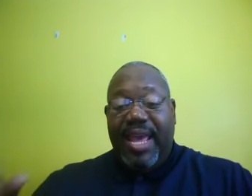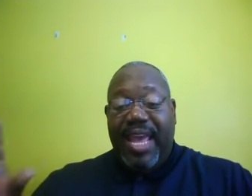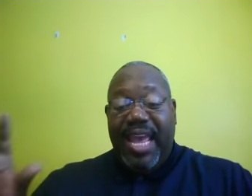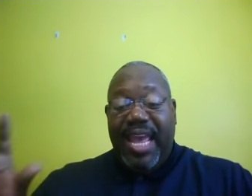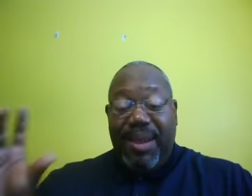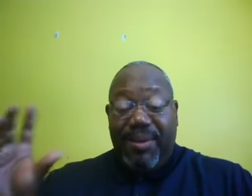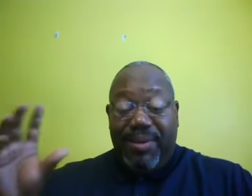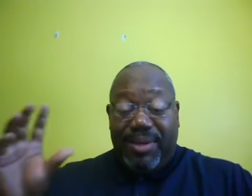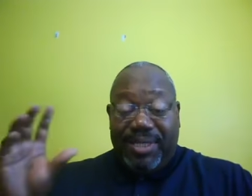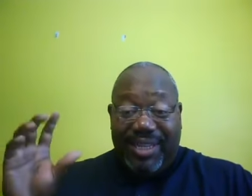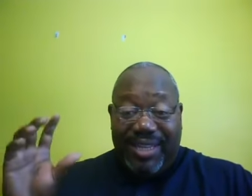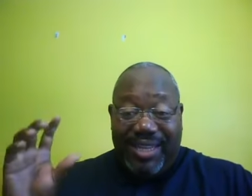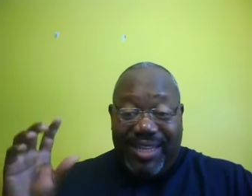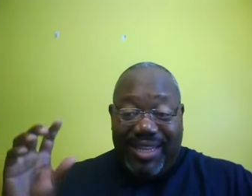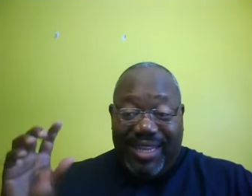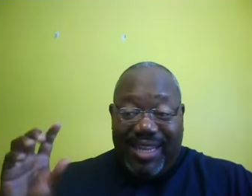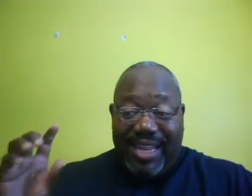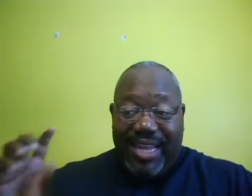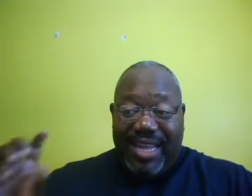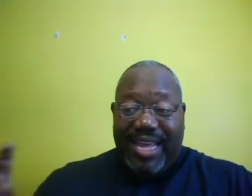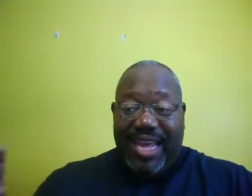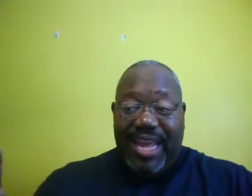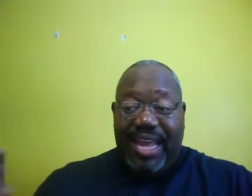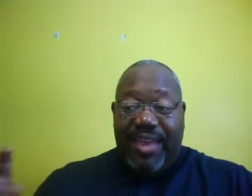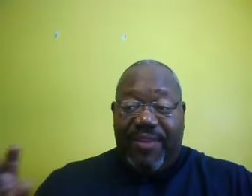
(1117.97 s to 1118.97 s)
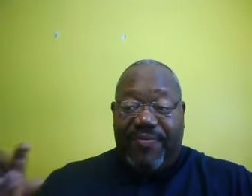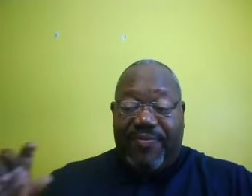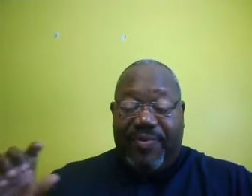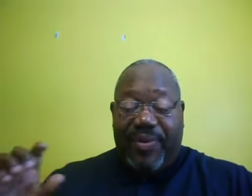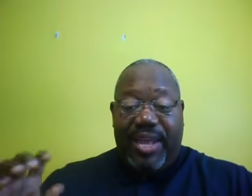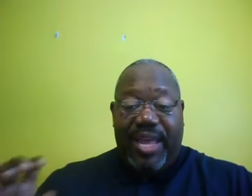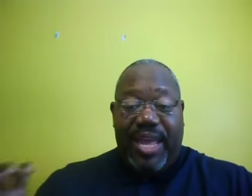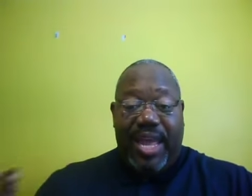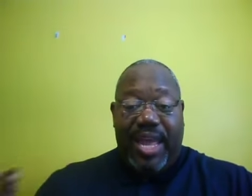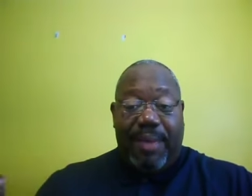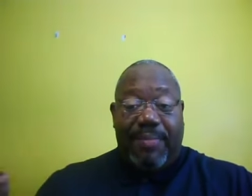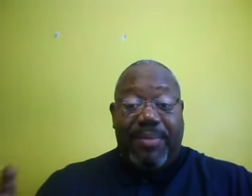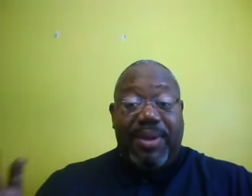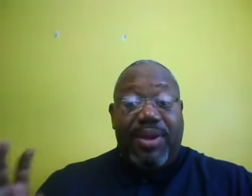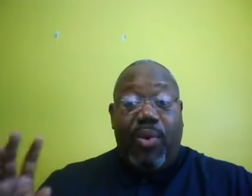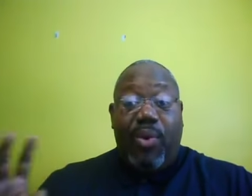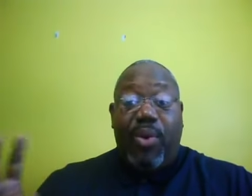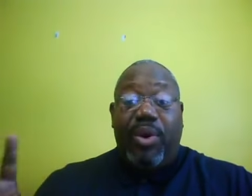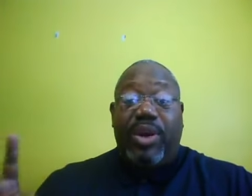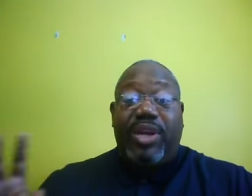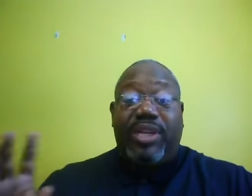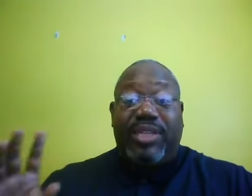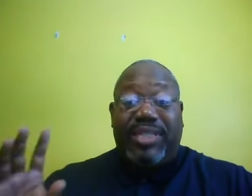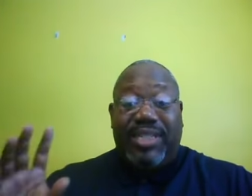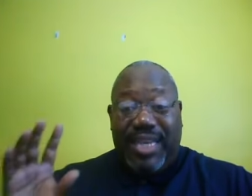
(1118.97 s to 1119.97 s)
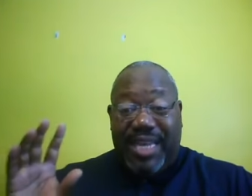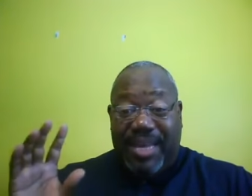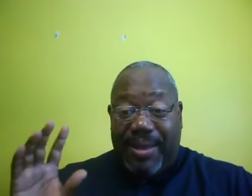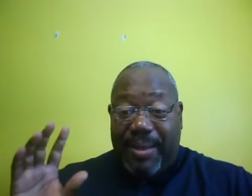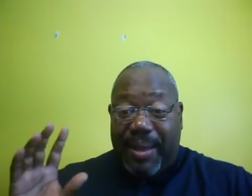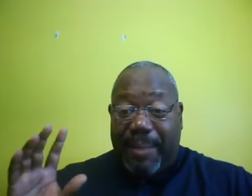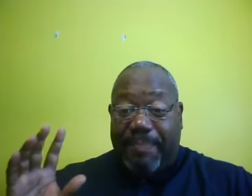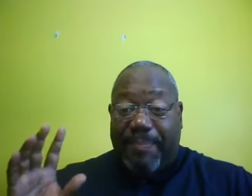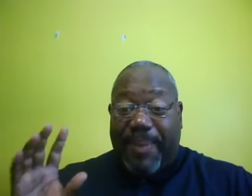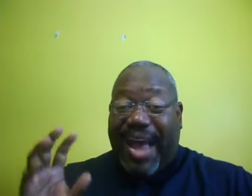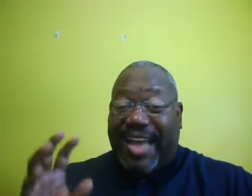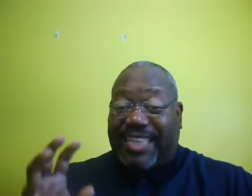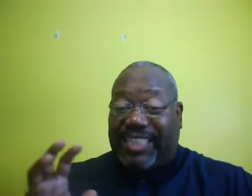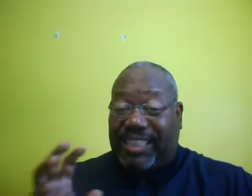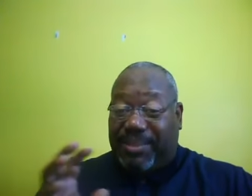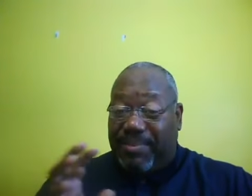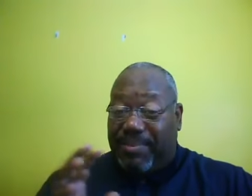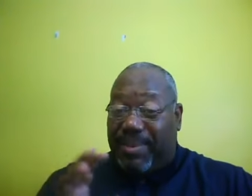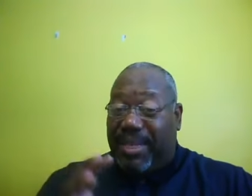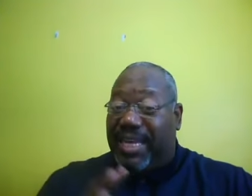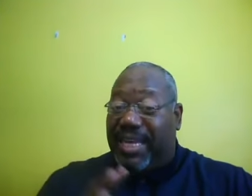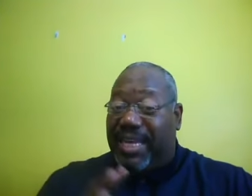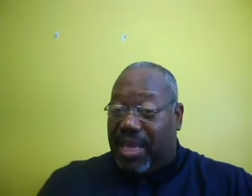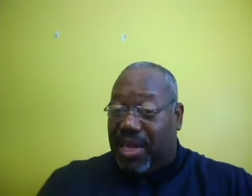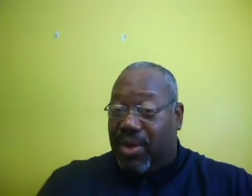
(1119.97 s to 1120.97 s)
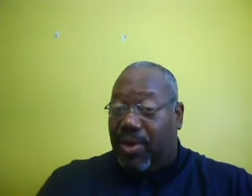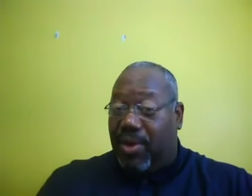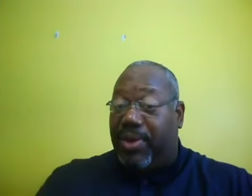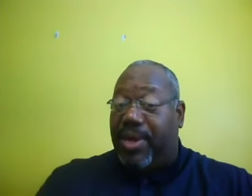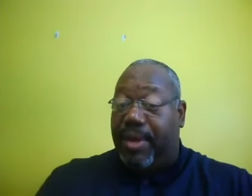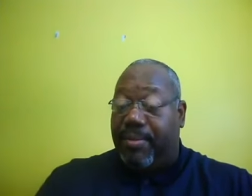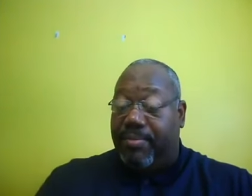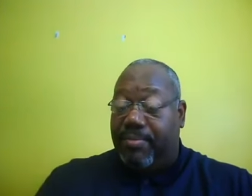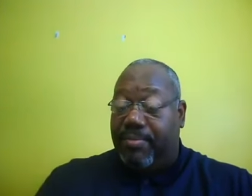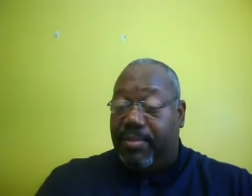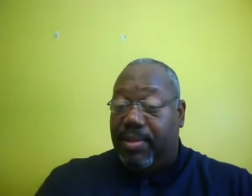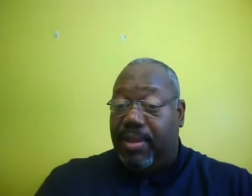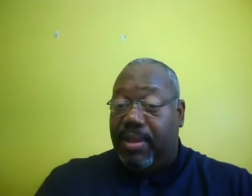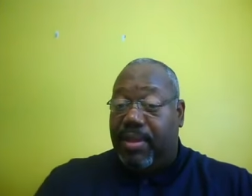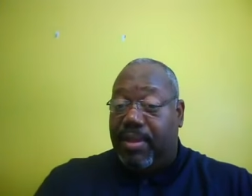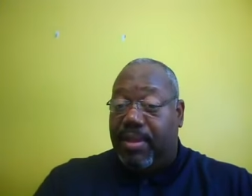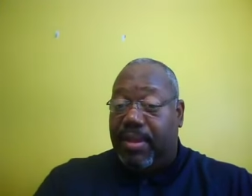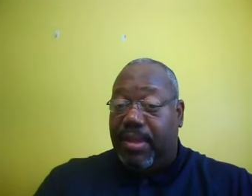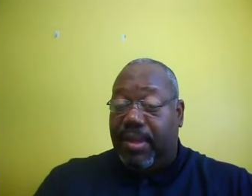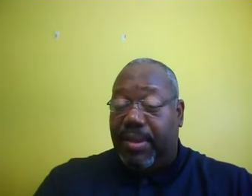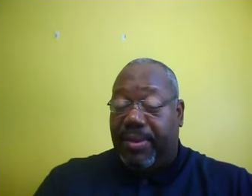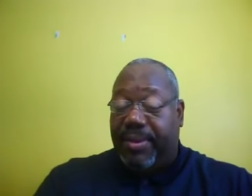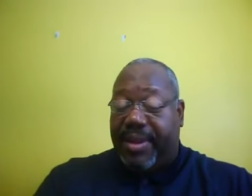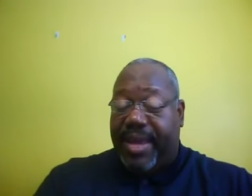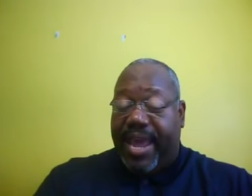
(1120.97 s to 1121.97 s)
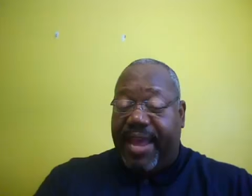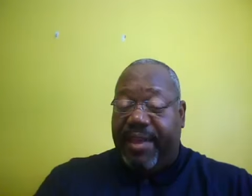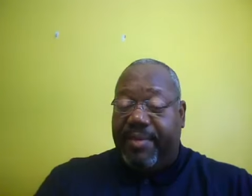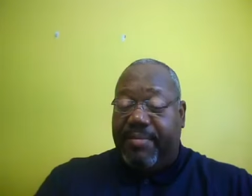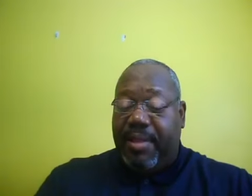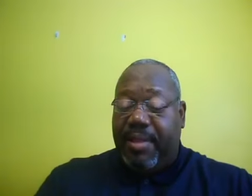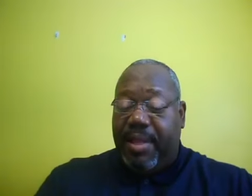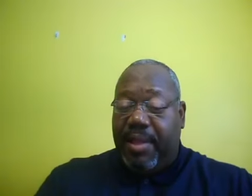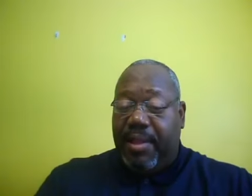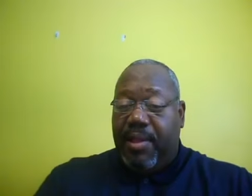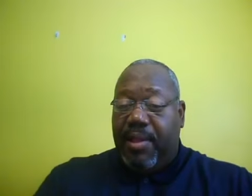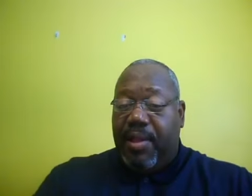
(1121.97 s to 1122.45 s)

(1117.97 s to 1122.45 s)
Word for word: He was looking for him in order to possibly kill him, okay?